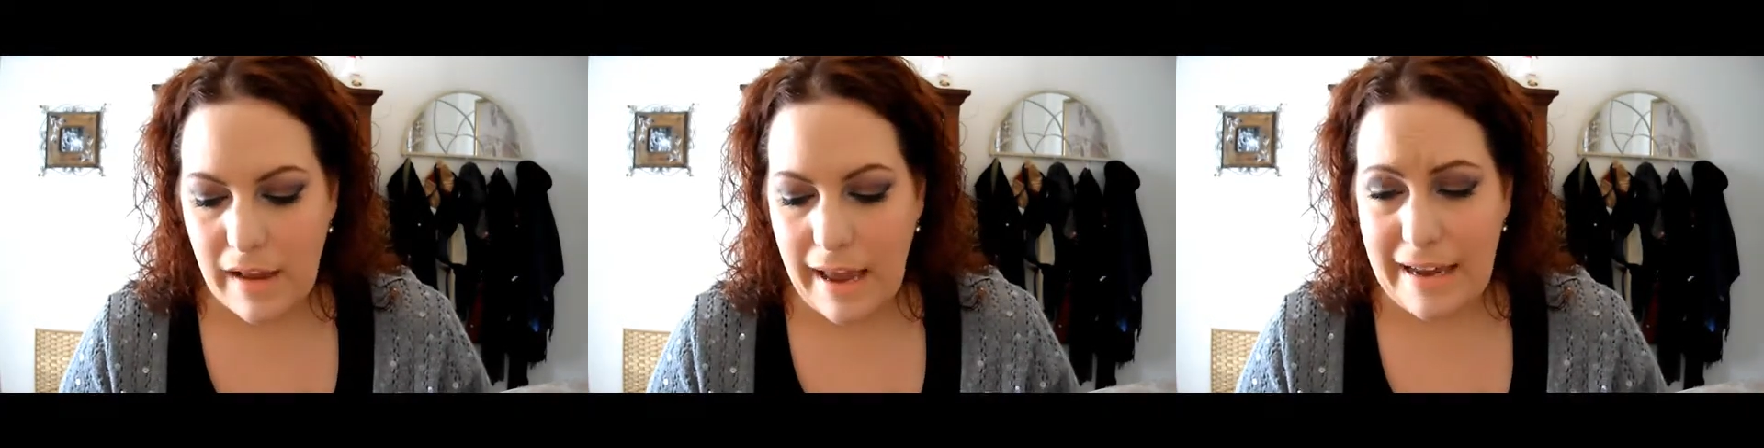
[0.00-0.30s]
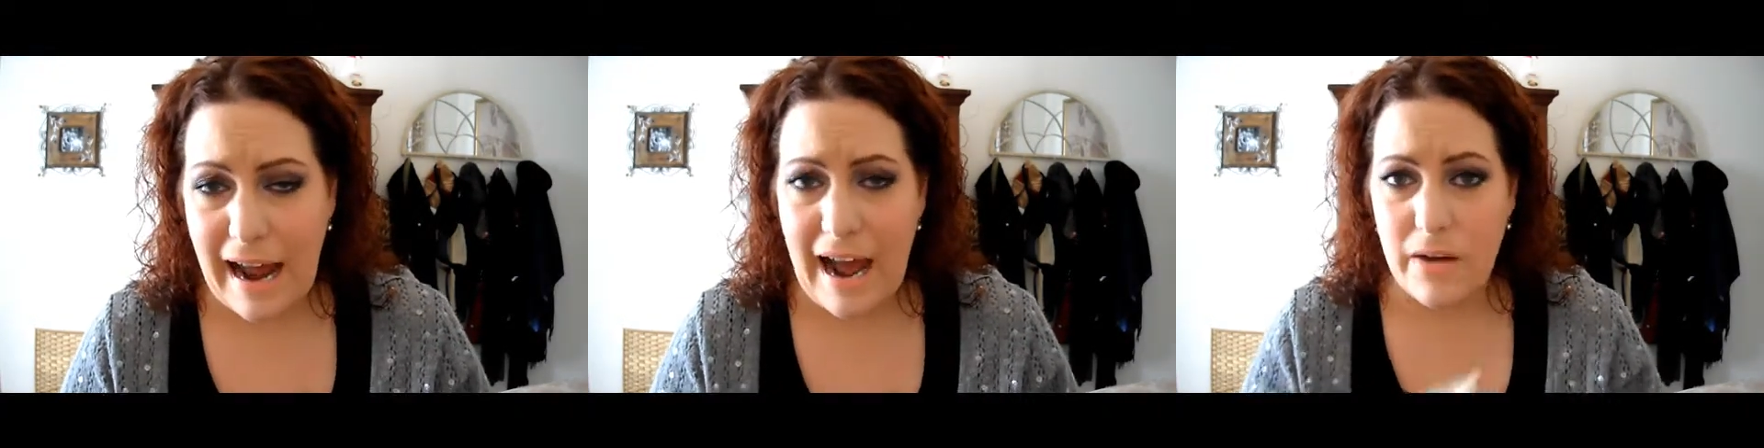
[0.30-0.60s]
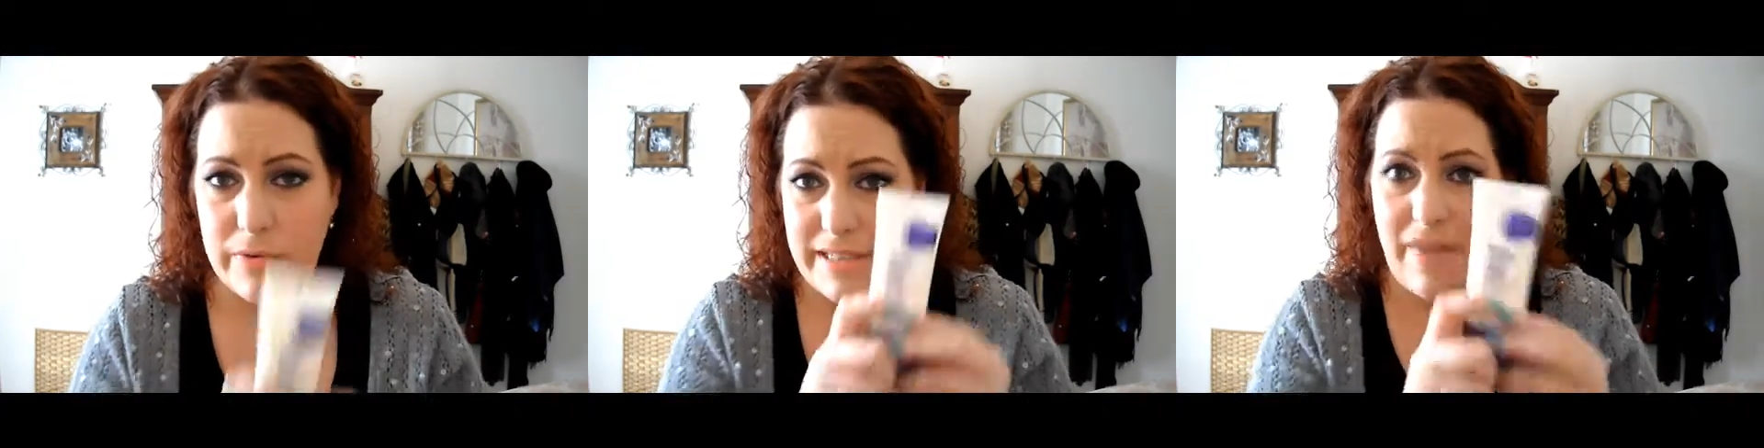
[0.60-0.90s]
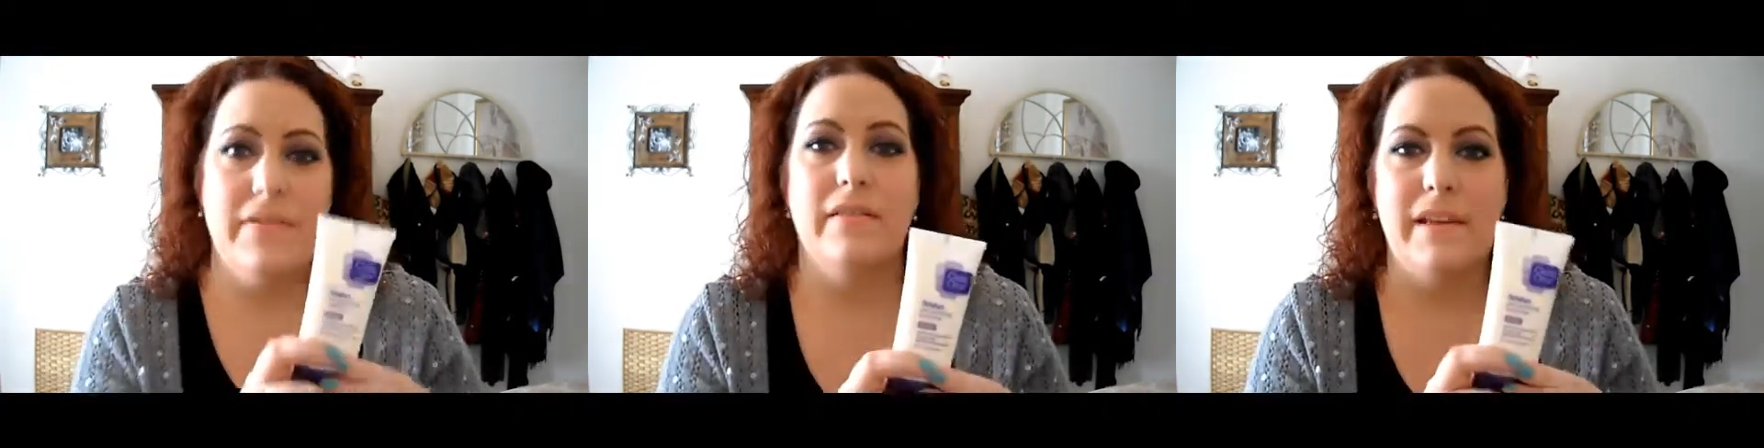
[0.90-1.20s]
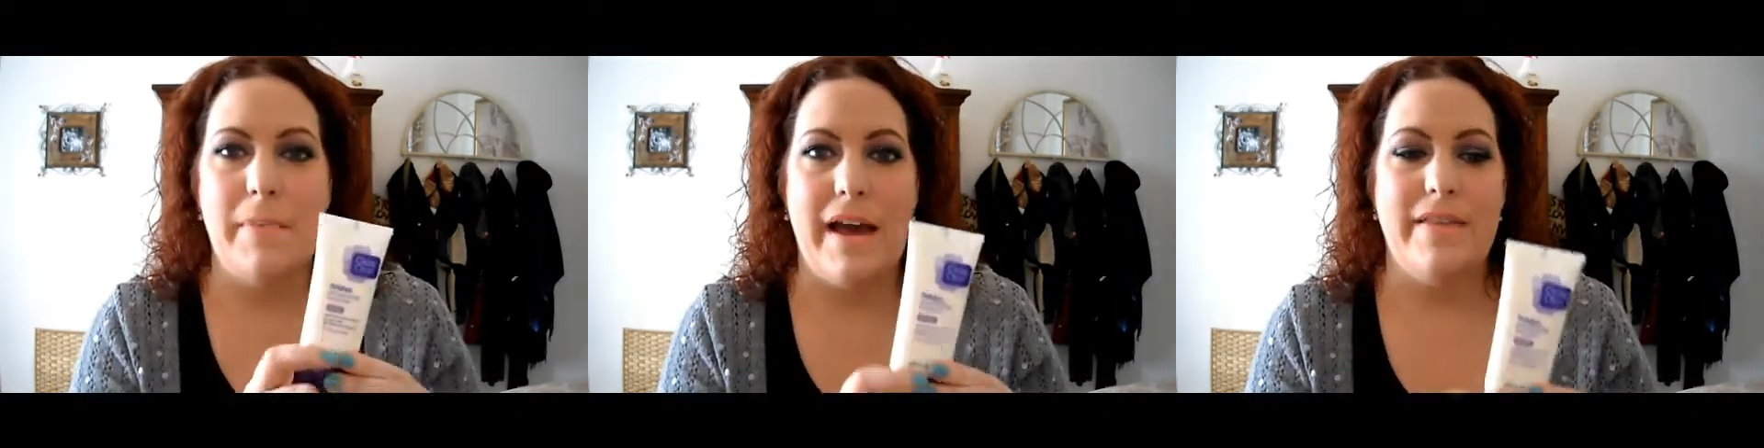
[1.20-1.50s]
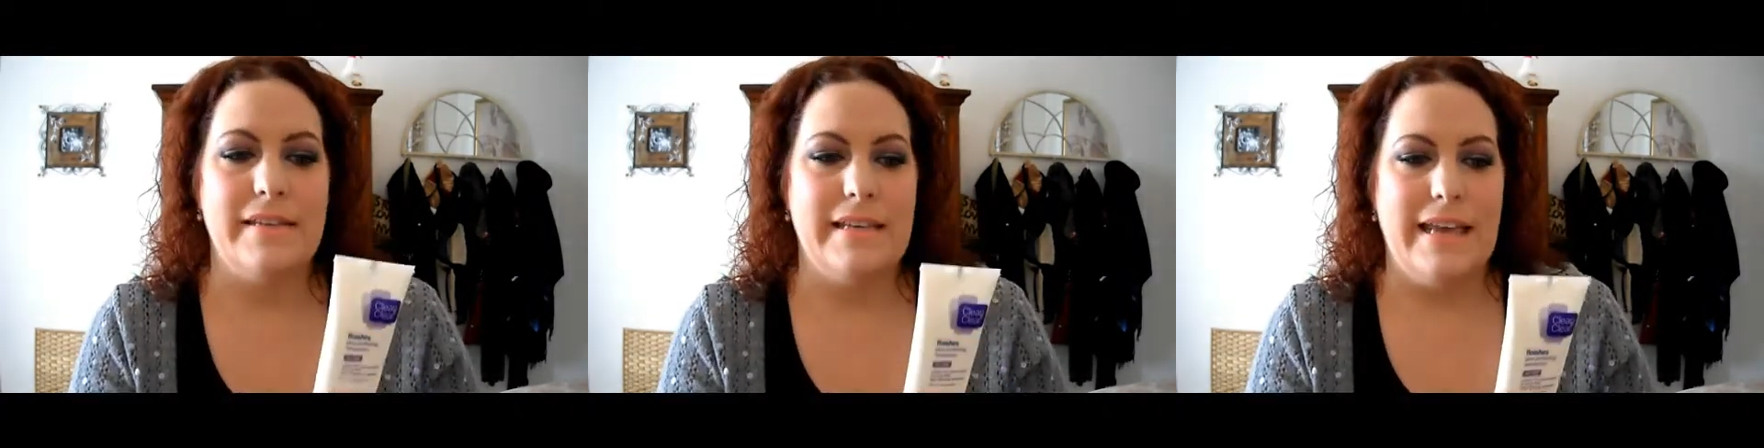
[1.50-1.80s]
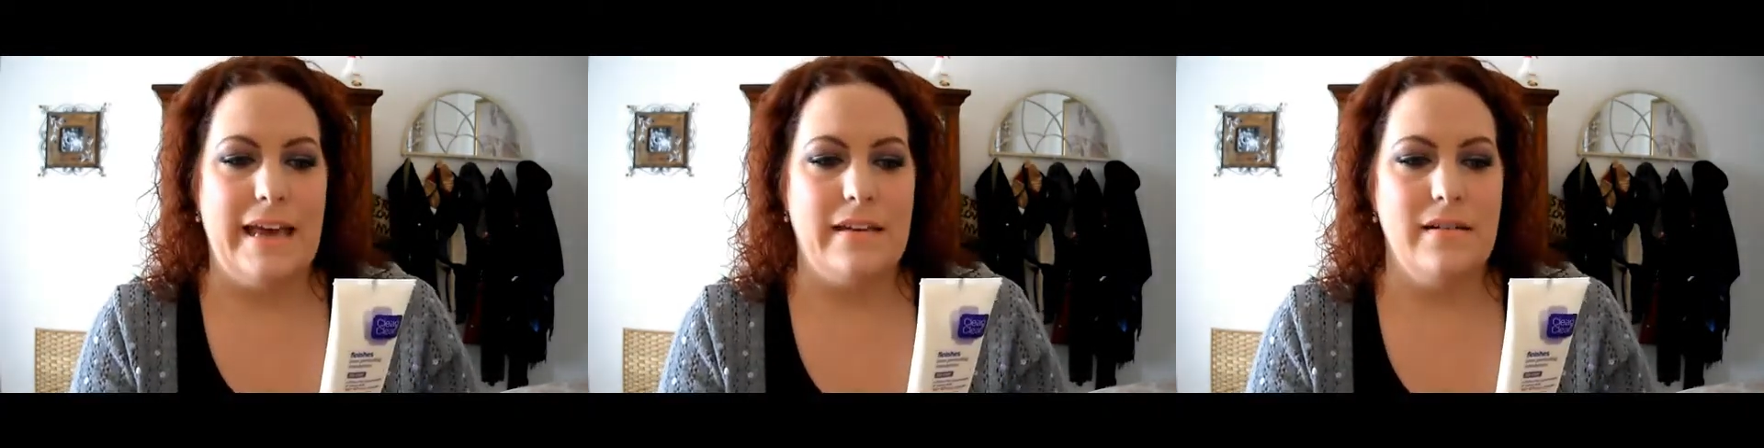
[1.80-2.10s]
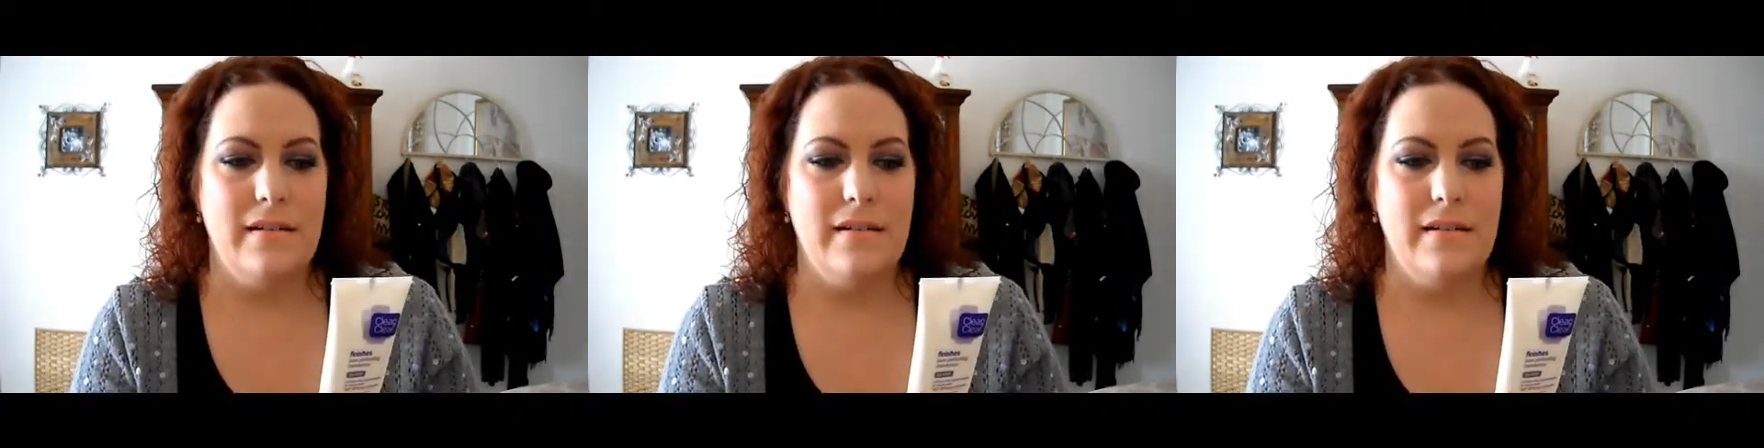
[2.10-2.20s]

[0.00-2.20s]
and I would definitely buy this again,